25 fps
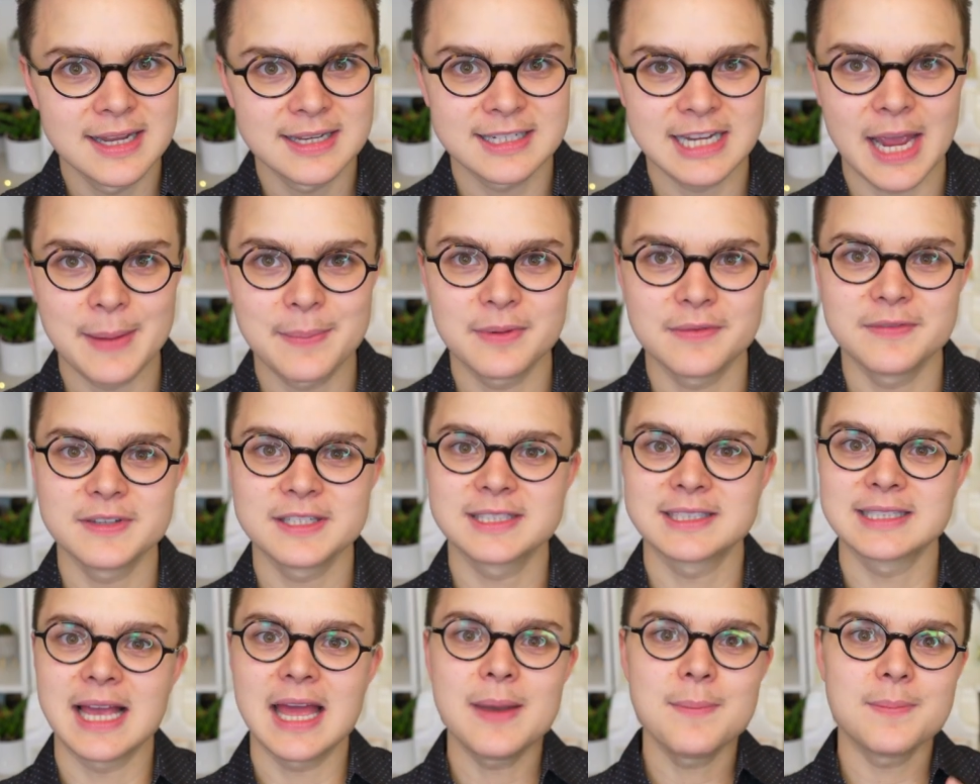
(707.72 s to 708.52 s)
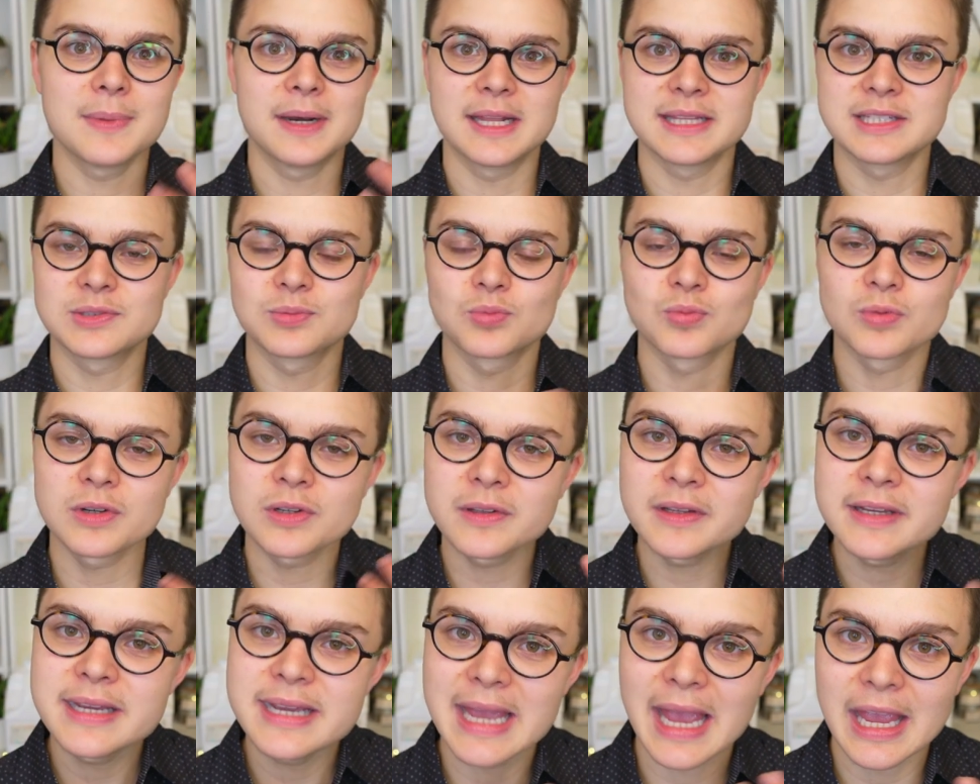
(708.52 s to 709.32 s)
type of a scent, but it's
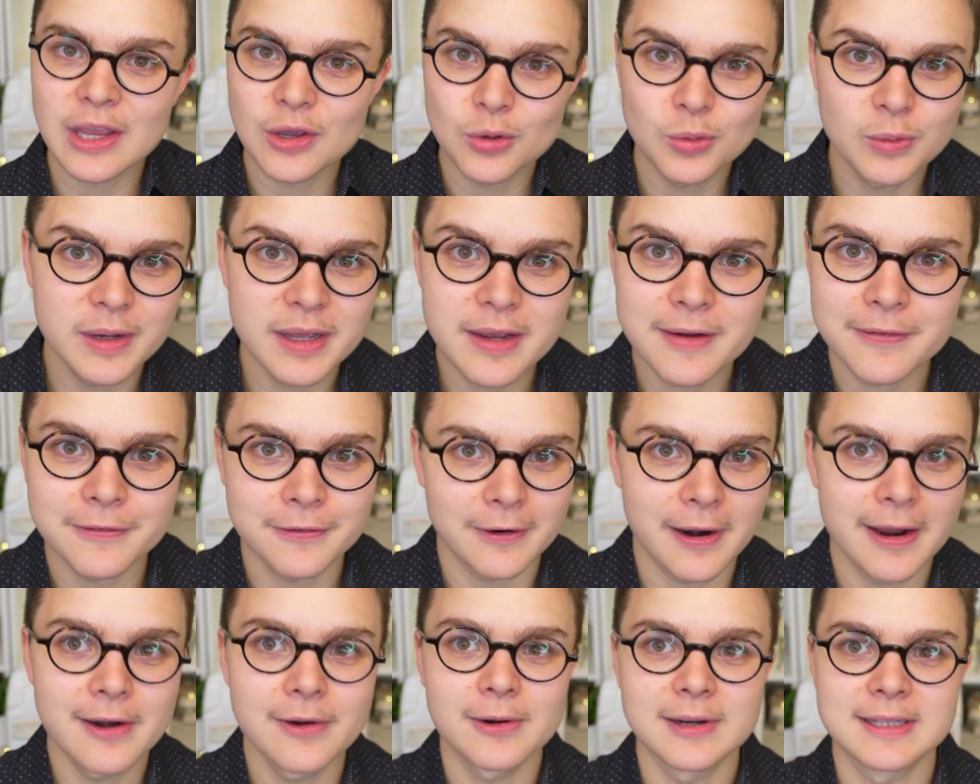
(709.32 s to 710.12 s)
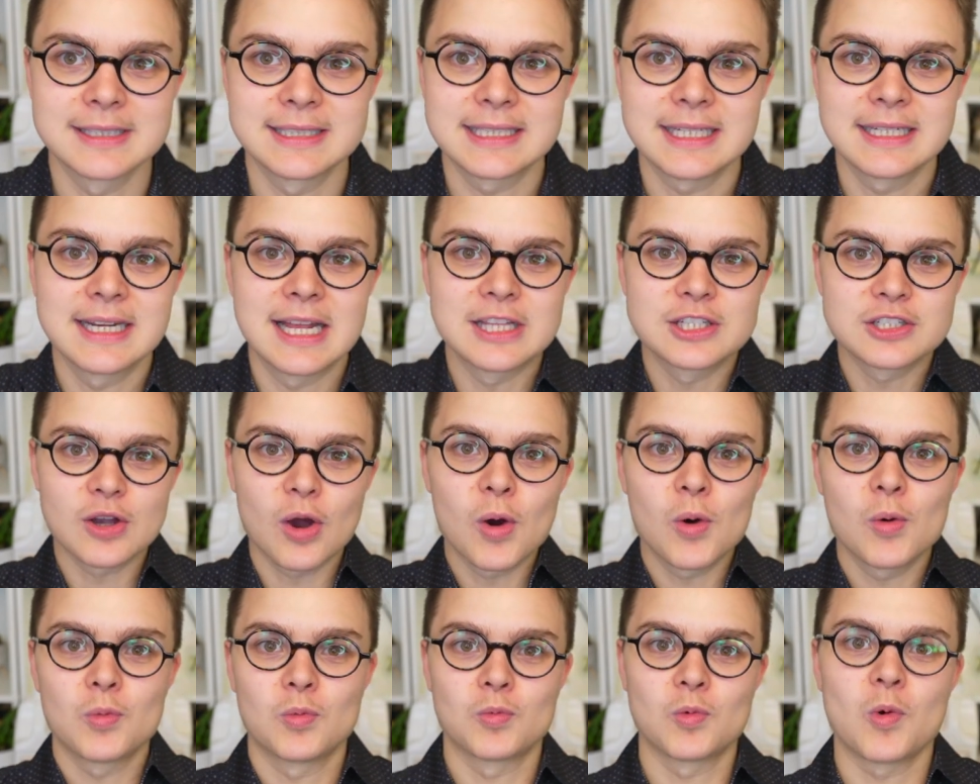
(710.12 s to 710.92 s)
really a unique fragrance in its
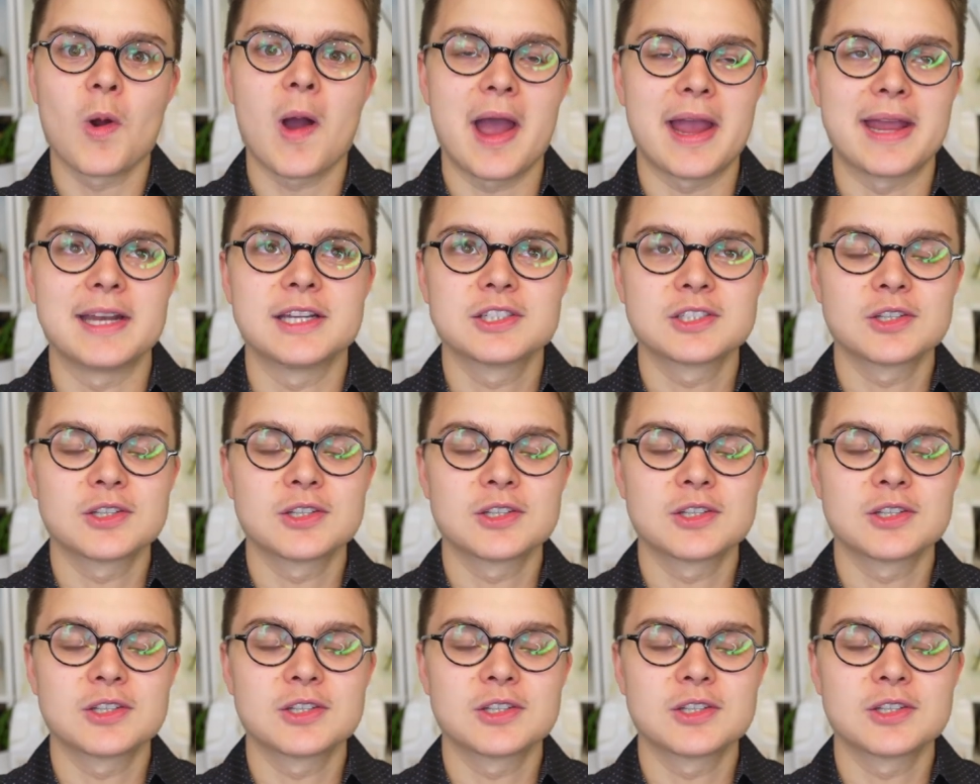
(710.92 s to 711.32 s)
own right.